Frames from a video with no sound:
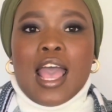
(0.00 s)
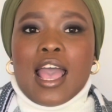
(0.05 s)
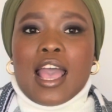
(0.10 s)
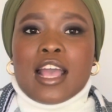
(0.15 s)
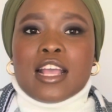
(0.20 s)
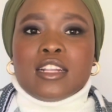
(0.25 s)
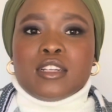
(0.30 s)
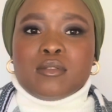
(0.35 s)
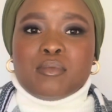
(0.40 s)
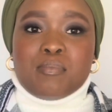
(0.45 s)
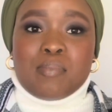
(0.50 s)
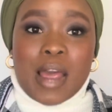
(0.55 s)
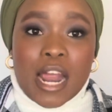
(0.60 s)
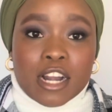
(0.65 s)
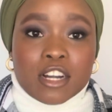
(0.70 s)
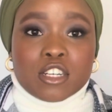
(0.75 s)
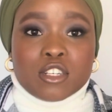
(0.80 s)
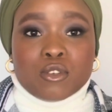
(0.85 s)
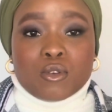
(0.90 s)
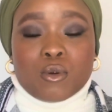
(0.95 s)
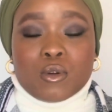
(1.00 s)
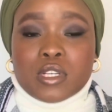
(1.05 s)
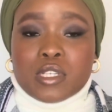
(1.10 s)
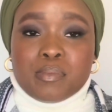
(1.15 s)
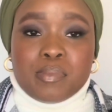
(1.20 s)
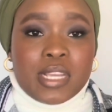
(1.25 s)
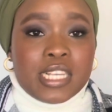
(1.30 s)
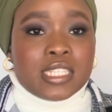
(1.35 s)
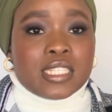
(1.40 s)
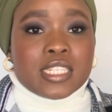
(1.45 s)
and paranoid
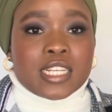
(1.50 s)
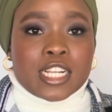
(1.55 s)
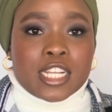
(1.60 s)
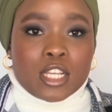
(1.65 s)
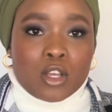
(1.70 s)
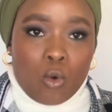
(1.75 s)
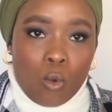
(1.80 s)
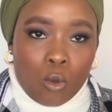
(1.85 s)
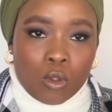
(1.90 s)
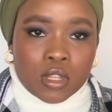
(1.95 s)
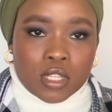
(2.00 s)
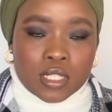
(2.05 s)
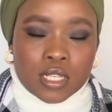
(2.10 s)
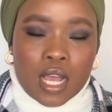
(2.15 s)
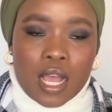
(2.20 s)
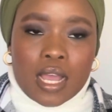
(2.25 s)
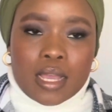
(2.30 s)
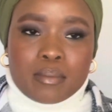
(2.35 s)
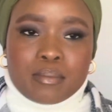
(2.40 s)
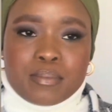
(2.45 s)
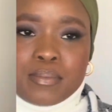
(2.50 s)
basically all the time.